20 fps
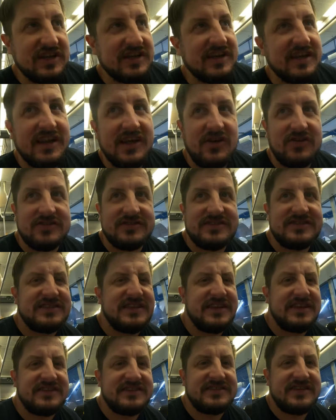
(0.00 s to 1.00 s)
check it out.
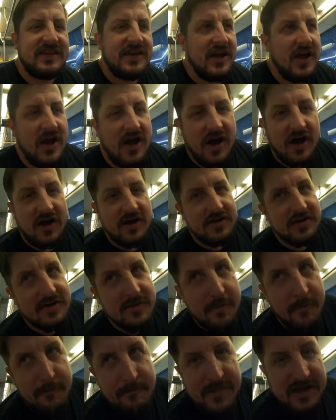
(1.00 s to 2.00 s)
See, is
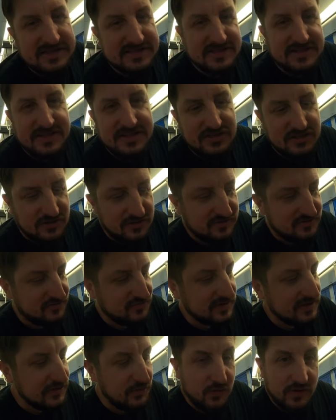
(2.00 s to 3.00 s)
100
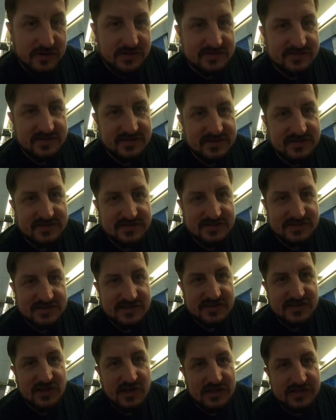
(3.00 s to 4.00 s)
Montaditos really worth
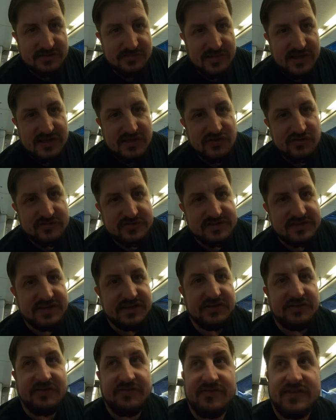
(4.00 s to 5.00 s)
the dollar menu
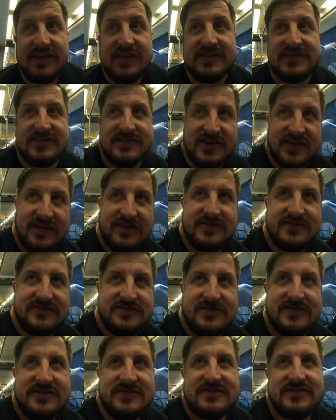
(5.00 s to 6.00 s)
here in Valencia?
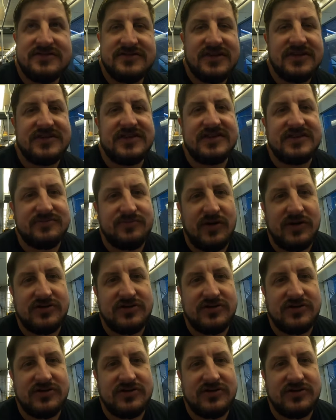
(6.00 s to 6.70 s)
This is